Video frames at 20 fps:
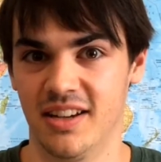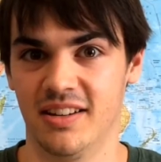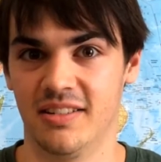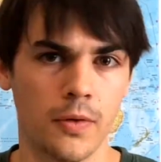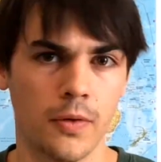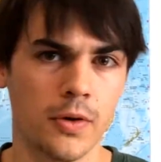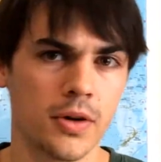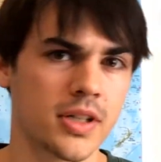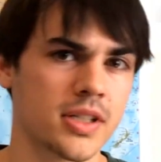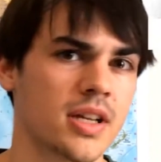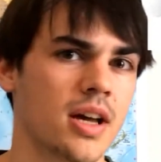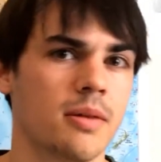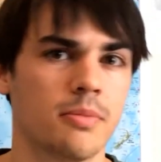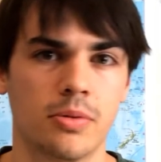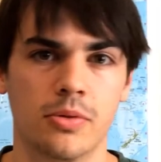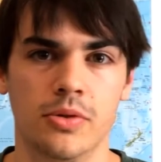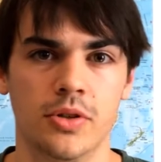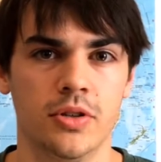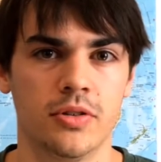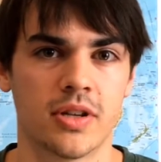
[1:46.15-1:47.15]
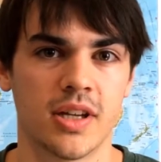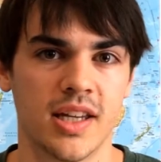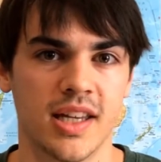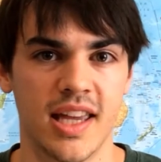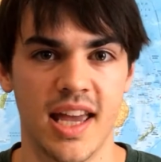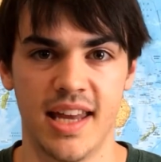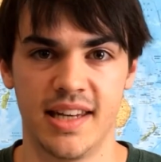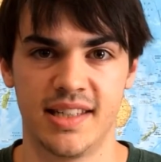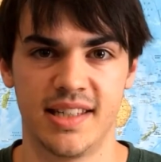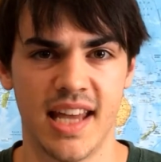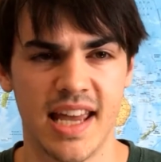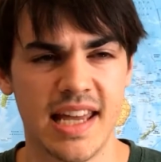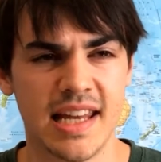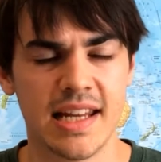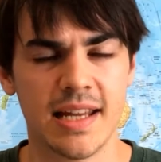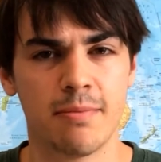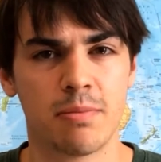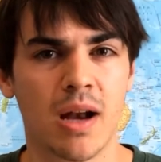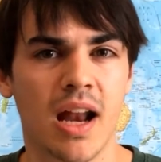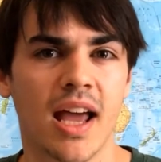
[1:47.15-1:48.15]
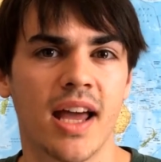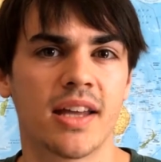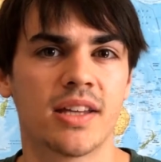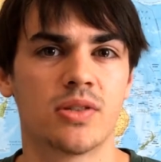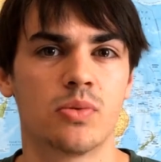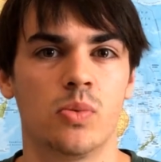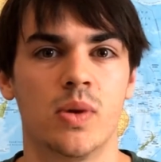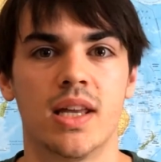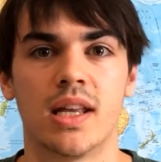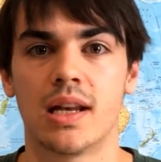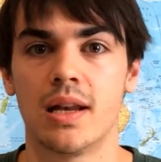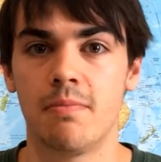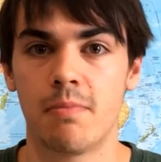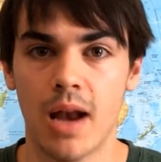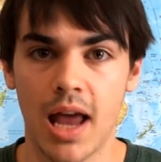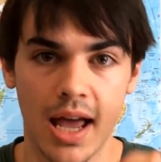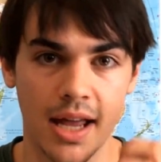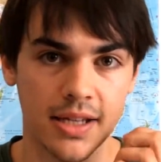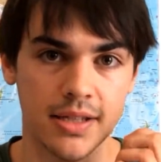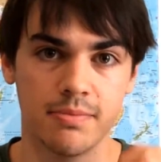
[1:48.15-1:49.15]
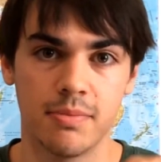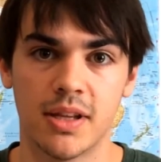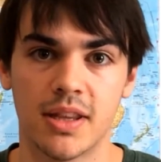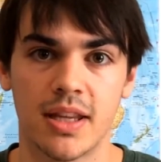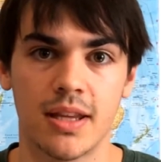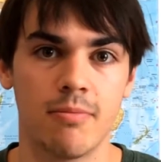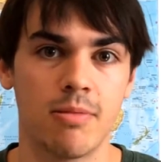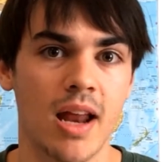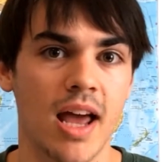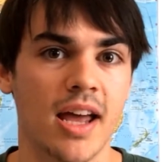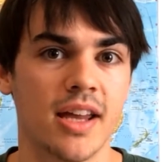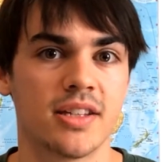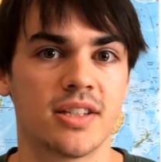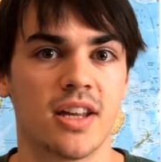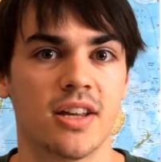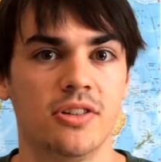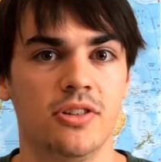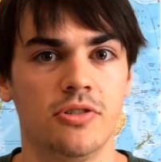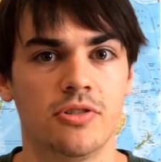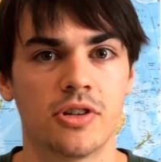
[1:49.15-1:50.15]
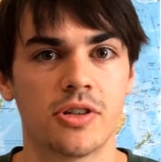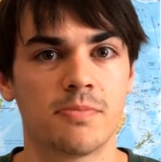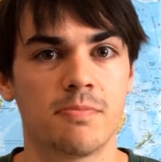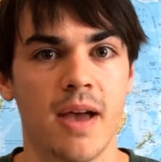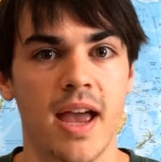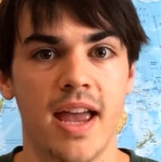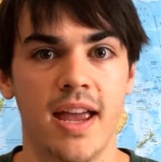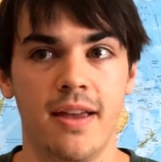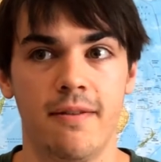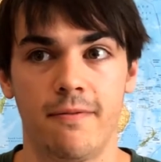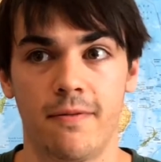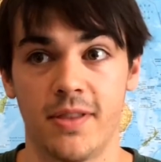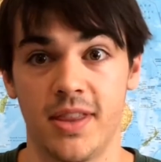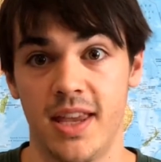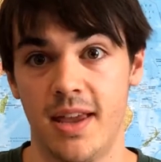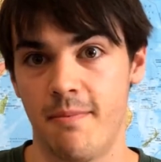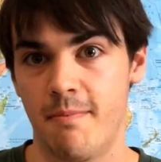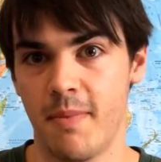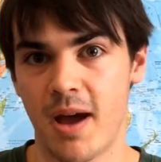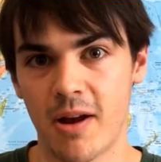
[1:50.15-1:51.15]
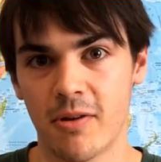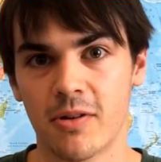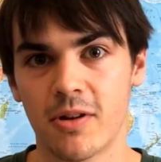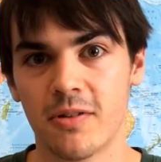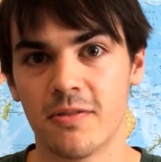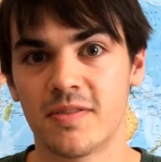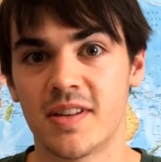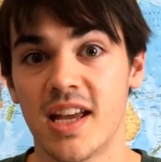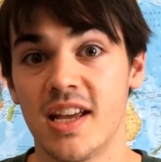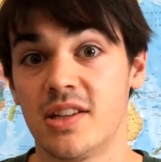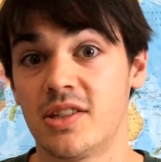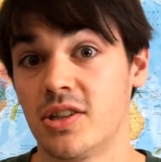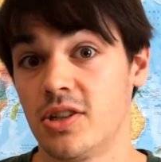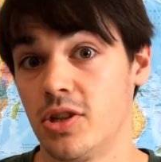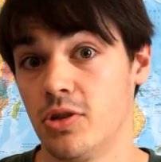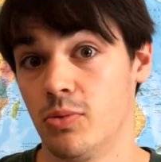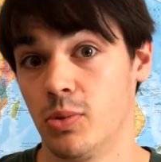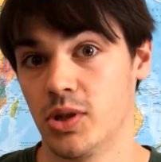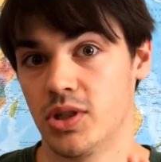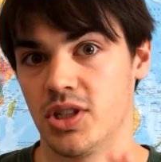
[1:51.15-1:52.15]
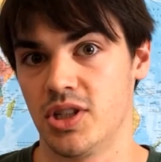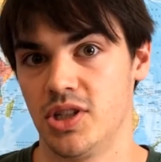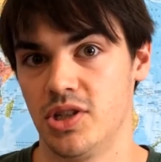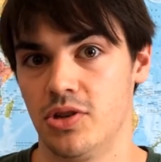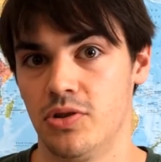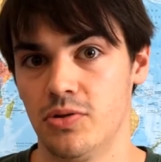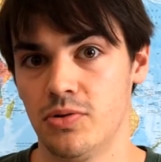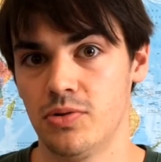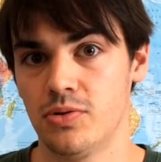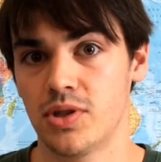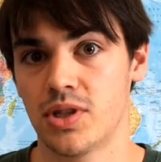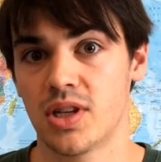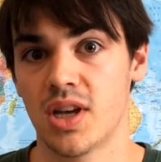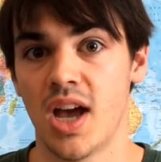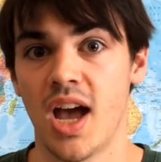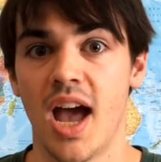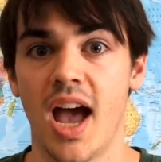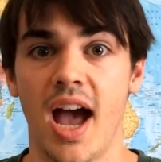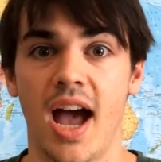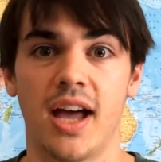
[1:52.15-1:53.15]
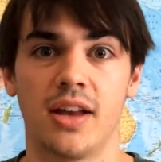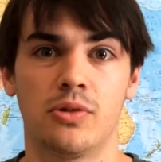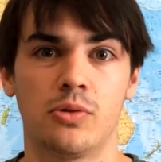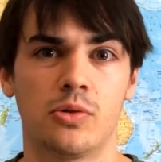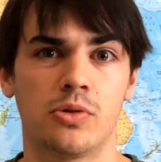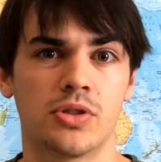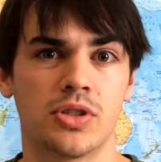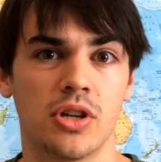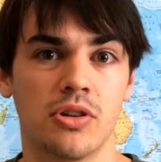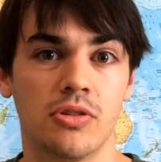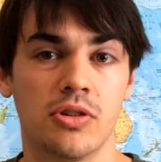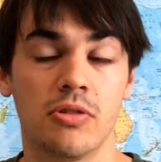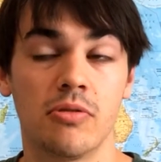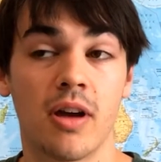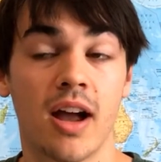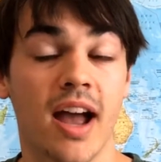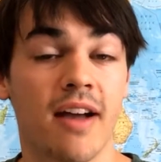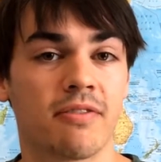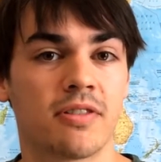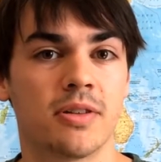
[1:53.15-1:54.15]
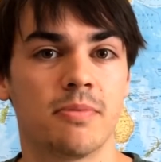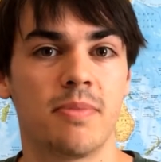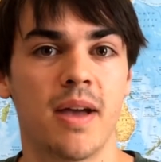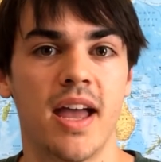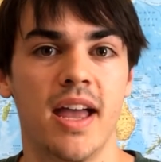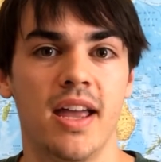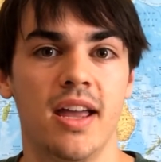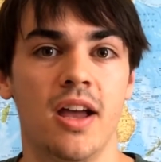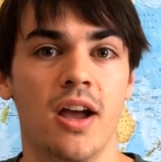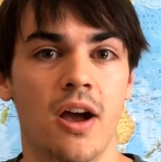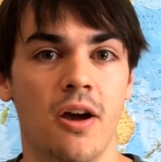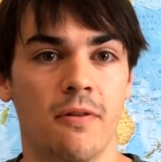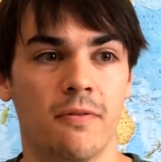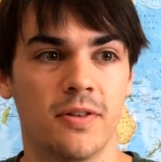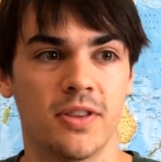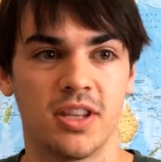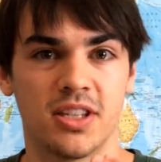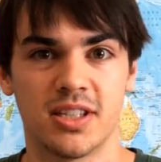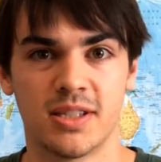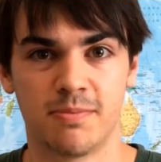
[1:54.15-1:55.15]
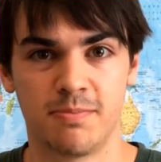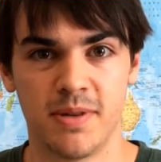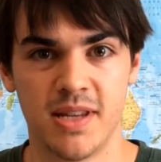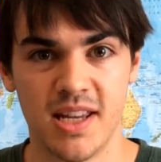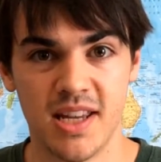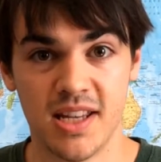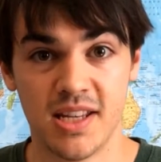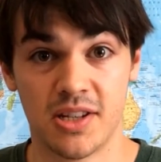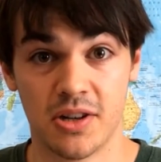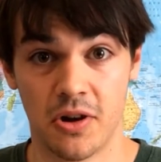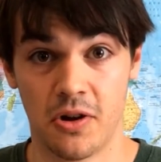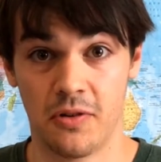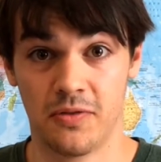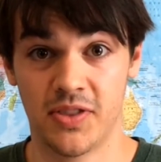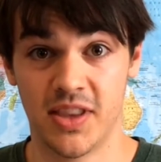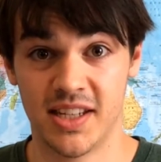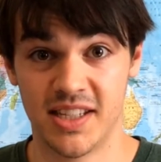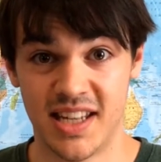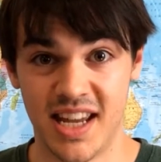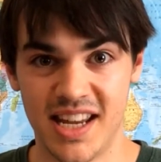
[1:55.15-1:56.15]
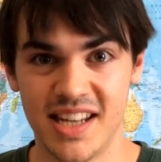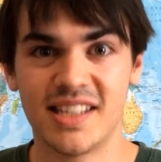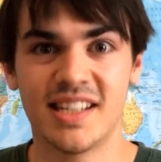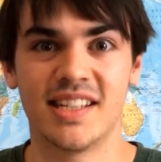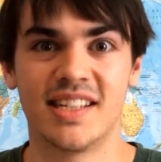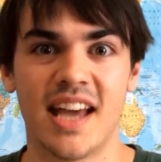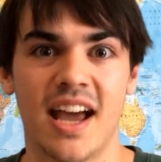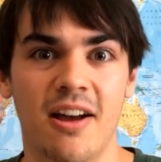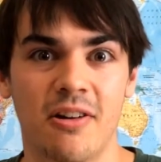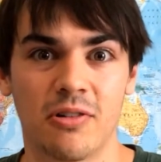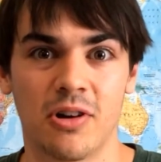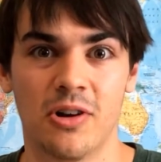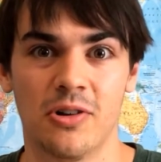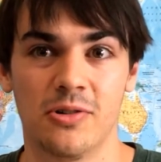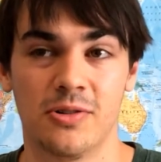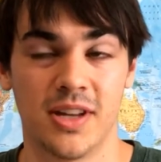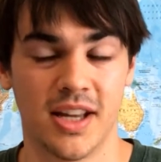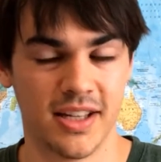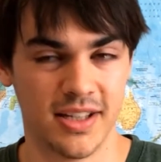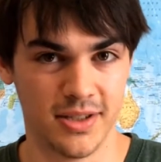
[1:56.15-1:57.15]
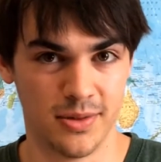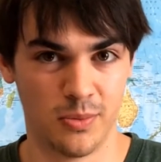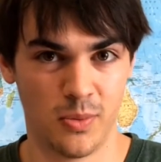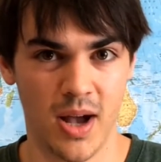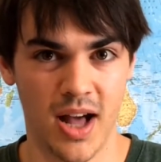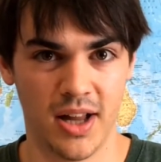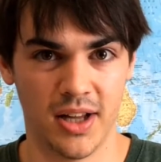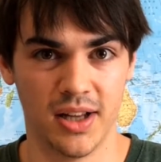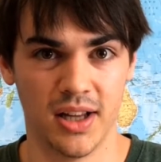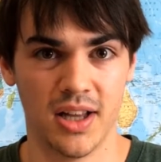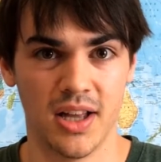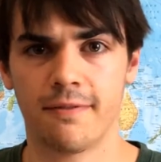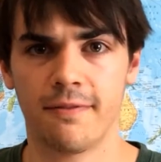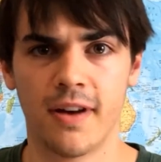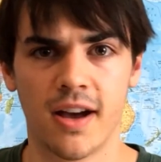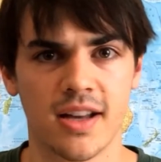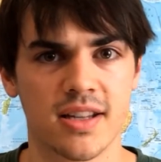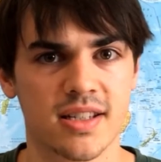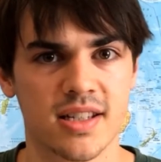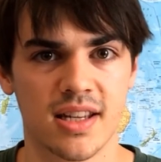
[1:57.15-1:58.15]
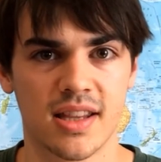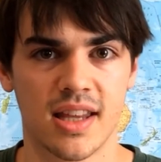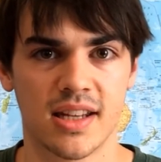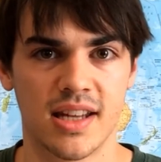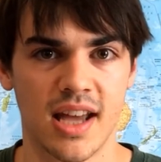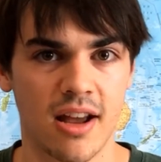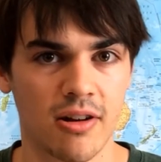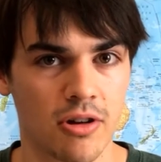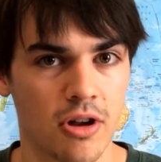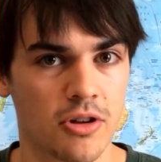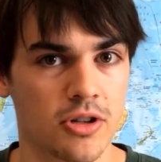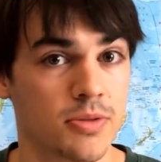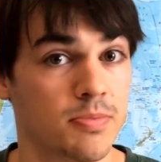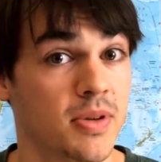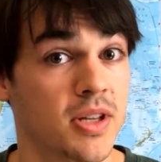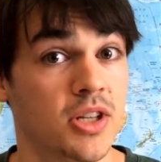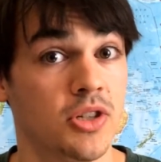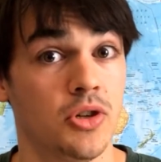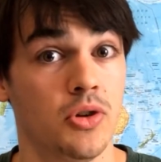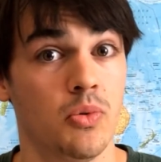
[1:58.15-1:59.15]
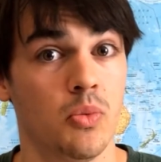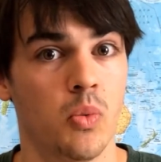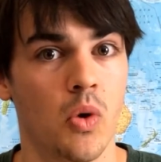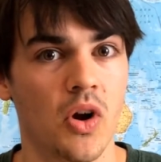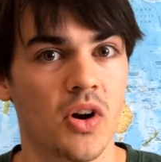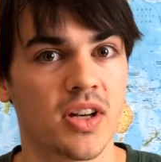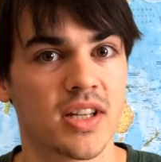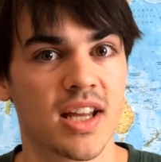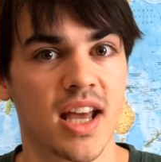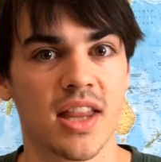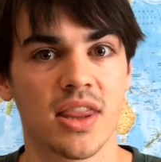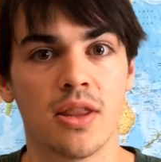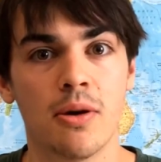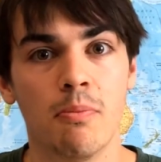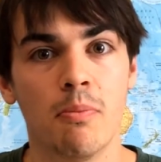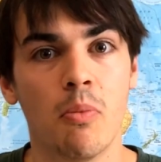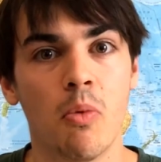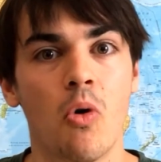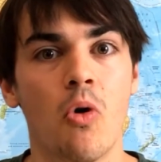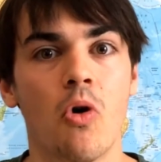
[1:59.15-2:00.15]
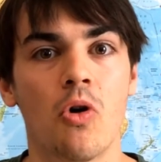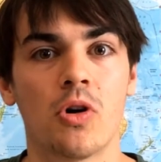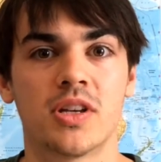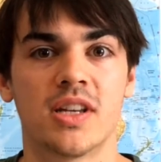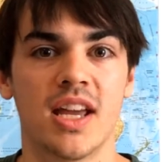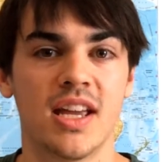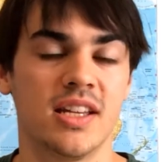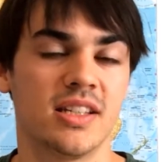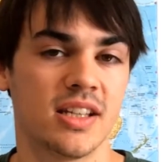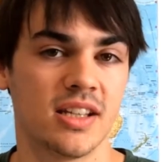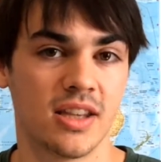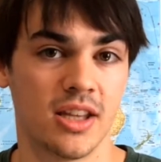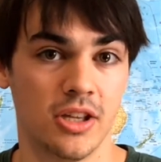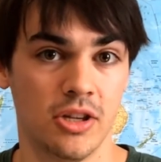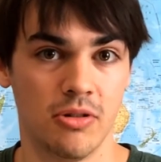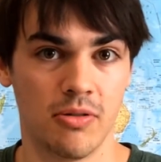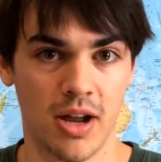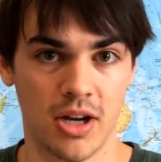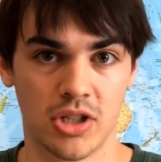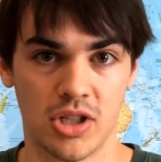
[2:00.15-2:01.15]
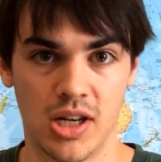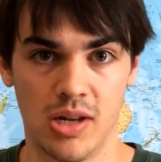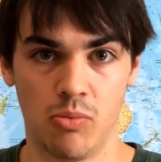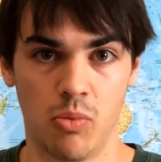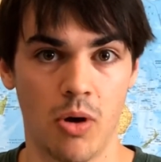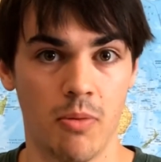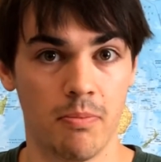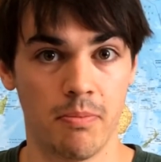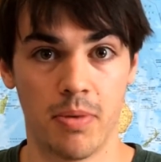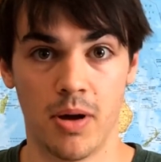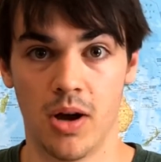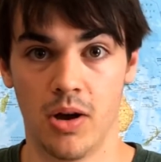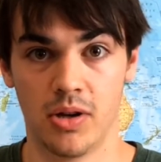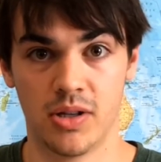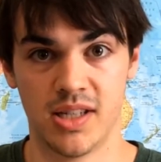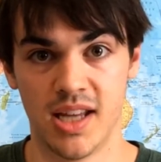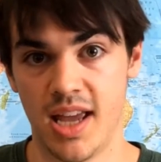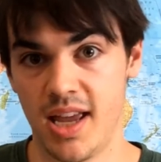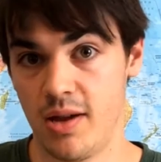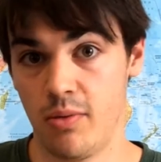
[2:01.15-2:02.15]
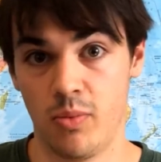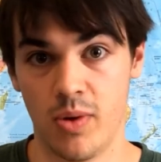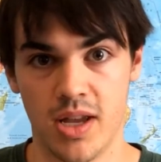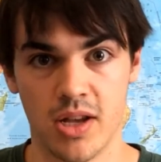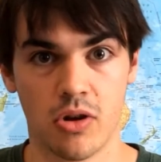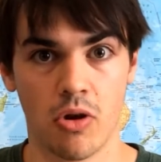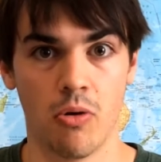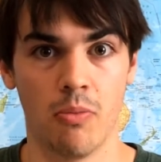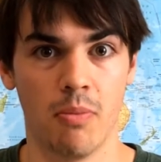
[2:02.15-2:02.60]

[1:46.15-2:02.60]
For example, you can get daily plans, weekly plans, monthly plans, and you just pay for the amount of data you want to use, and also you have to pay for the speed of the data download as well. The faster the download speed you want and the more data that you actually want per day, week or